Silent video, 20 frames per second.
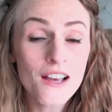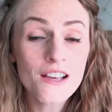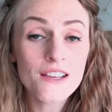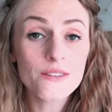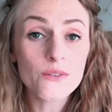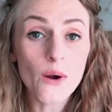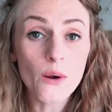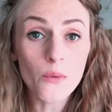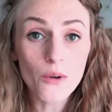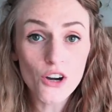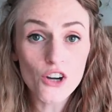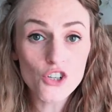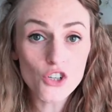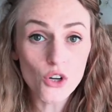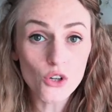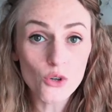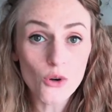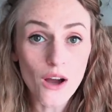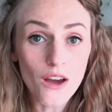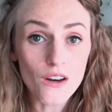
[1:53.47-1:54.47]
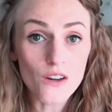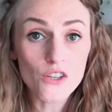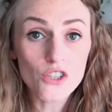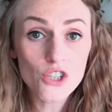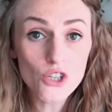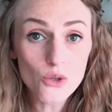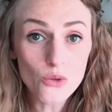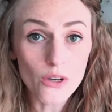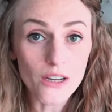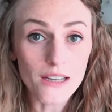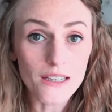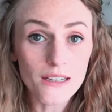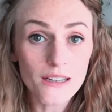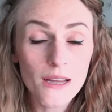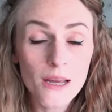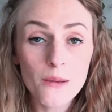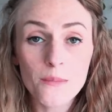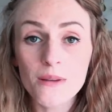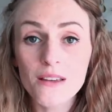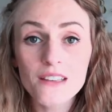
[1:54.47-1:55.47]
So I want to show you how to do it
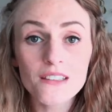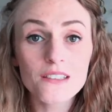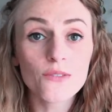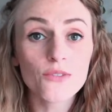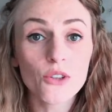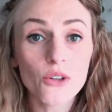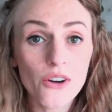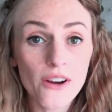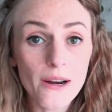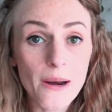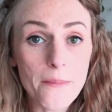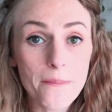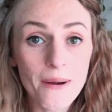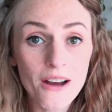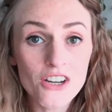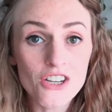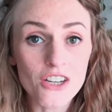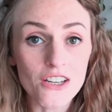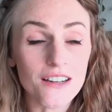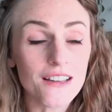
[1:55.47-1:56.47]
because if you're on a budget,